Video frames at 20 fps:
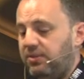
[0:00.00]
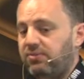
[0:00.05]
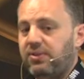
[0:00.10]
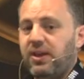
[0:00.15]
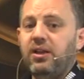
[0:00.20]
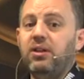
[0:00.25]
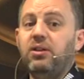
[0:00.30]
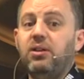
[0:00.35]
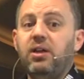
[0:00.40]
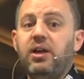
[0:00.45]

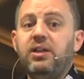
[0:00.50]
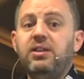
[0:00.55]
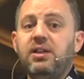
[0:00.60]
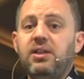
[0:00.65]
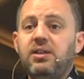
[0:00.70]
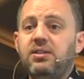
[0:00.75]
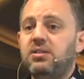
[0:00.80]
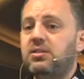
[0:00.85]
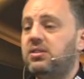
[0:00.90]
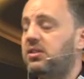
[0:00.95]
avail
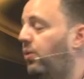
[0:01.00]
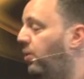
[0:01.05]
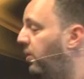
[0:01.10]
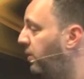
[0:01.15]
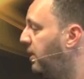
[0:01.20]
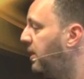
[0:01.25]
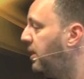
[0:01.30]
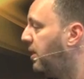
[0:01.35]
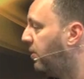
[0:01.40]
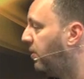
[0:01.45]
IDs and so
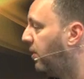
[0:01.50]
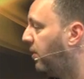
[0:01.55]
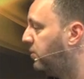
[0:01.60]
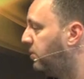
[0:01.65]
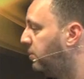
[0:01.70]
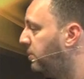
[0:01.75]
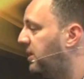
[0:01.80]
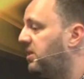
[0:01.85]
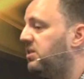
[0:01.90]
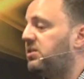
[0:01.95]
on, those
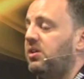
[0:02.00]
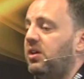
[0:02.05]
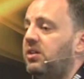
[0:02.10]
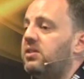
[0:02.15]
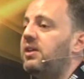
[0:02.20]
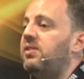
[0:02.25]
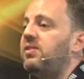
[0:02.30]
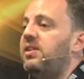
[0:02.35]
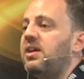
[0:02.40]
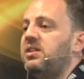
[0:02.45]
will be
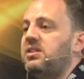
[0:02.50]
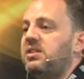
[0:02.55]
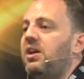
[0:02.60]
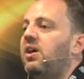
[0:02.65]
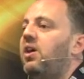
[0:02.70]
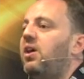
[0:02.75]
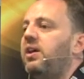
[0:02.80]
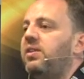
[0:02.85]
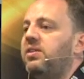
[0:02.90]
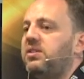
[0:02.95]
inserted in the
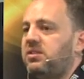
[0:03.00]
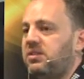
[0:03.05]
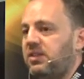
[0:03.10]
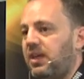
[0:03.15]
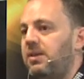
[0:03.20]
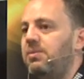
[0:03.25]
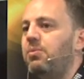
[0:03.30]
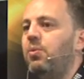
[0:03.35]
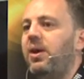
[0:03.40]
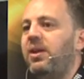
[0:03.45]
SDI the
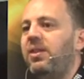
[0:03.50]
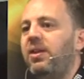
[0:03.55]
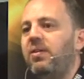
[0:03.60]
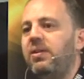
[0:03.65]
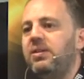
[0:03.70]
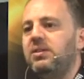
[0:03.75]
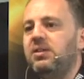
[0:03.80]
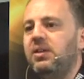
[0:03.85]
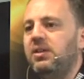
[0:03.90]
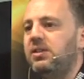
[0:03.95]
same way they're
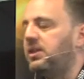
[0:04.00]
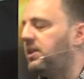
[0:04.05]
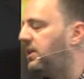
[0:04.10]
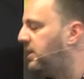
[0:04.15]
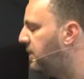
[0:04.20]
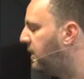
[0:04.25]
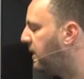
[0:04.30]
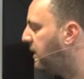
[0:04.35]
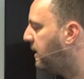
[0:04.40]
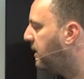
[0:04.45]
inserted
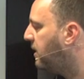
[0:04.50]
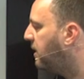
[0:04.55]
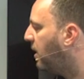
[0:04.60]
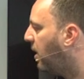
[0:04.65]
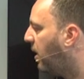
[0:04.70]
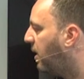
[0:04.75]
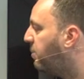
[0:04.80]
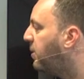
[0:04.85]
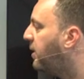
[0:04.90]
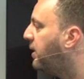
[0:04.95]
in the
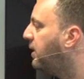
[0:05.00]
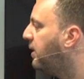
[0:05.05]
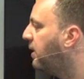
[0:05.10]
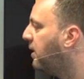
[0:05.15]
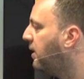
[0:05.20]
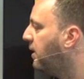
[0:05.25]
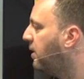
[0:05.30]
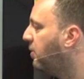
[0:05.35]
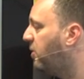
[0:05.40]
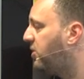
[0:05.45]
IP,
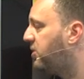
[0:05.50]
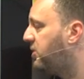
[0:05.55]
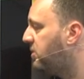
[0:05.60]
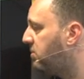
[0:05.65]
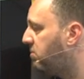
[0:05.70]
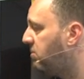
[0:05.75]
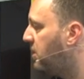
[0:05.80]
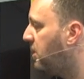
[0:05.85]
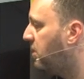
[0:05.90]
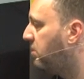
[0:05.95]
which is
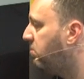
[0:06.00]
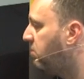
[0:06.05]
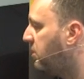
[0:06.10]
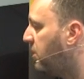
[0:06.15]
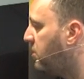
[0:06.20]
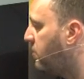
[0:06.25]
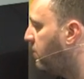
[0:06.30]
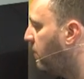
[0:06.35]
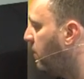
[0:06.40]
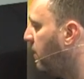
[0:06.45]

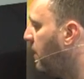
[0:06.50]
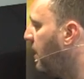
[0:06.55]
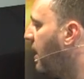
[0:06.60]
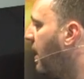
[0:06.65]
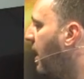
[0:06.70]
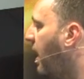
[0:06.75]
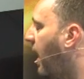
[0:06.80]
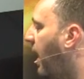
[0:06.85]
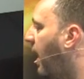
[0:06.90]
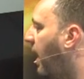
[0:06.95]
useful.
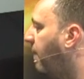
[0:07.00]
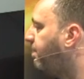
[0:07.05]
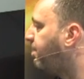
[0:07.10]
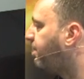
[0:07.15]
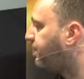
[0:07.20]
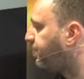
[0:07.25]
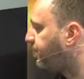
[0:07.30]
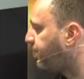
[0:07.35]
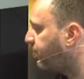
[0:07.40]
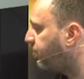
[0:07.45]

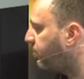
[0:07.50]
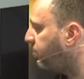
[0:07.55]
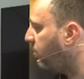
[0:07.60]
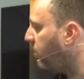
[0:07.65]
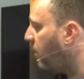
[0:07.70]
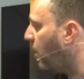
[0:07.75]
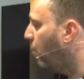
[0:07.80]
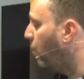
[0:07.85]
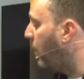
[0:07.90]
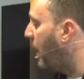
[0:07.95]

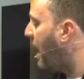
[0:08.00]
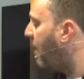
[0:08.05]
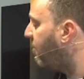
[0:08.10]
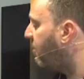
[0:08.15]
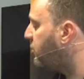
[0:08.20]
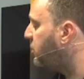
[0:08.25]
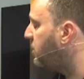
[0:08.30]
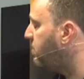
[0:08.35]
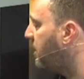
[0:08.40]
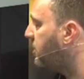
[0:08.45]
We have
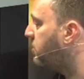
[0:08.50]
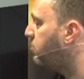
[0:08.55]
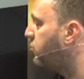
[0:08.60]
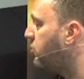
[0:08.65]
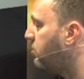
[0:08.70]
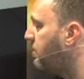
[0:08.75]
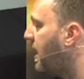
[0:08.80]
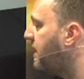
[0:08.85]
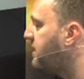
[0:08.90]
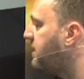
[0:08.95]
actually made some
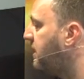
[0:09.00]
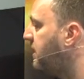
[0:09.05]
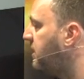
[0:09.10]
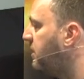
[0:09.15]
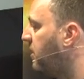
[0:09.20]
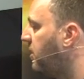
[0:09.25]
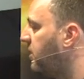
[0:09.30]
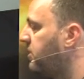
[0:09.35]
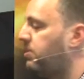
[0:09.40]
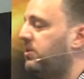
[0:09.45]
dramatic
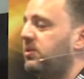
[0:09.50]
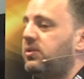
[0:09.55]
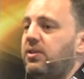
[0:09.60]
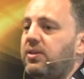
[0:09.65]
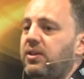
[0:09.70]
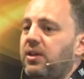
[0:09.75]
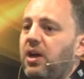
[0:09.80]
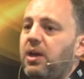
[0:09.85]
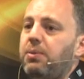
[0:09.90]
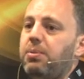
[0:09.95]
enhancements to
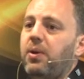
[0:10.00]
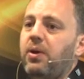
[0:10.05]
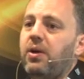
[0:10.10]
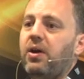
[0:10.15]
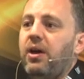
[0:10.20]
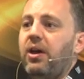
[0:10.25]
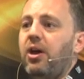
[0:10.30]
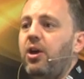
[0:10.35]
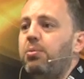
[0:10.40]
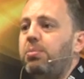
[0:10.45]
the
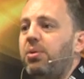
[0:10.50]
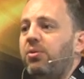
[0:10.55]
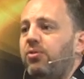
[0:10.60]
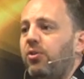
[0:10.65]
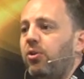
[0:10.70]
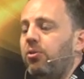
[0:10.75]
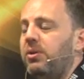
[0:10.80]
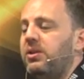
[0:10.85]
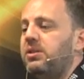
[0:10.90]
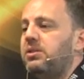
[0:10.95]
I/O
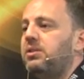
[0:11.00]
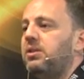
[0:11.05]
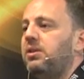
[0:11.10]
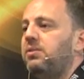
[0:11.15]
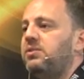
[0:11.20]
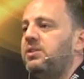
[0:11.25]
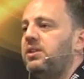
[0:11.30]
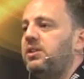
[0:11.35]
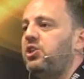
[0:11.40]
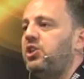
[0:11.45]
performance of
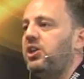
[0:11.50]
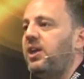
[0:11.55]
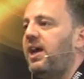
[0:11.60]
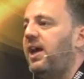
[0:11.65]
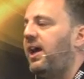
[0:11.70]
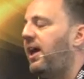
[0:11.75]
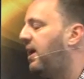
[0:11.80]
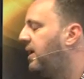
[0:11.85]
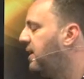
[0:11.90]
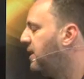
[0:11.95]
Cinegy
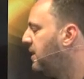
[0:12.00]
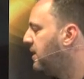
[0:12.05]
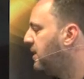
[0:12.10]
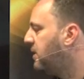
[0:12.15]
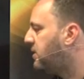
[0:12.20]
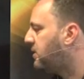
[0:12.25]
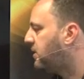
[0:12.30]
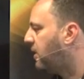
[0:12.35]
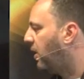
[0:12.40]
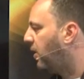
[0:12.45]
Air.
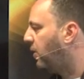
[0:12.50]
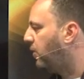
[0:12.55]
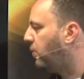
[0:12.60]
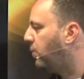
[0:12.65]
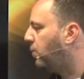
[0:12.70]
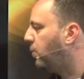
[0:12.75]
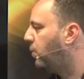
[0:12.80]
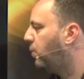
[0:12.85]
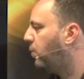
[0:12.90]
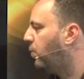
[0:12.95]

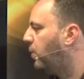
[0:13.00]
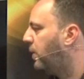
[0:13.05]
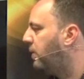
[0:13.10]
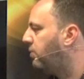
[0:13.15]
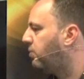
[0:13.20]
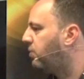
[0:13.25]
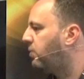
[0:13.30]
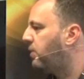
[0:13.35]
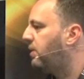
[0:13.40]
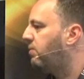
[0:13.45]
So
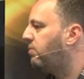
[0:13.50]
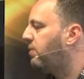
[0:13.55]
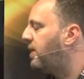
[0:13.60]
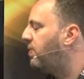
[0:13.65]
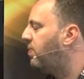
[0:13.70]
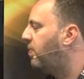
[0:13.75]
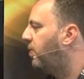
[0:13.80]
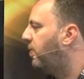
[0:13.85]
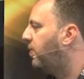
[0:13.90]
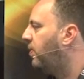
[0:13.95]
we've
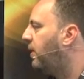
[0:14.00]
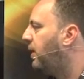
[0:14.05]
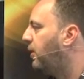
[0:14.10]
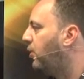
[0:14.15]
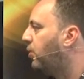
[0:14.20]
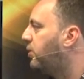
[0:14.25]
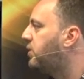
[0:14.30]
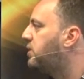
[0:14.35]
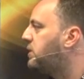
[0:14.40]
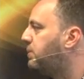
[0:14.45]
rewritten, in
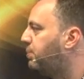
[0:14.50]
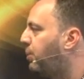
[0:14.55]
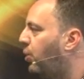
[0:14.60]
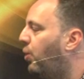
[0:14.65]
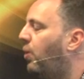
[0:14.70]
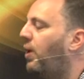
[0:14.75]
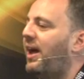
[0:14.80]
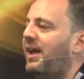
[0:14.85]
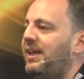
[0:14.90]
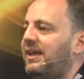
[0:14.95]
order to
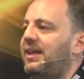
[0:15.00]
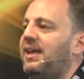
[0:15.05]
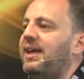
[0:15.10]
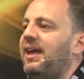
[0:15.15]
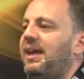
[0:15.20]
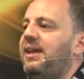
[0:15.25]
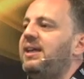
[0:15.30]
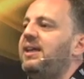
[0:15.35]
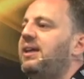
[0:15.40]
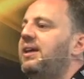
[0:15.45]
support
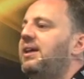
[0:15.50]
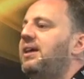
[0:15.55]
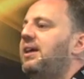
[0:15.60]
8K,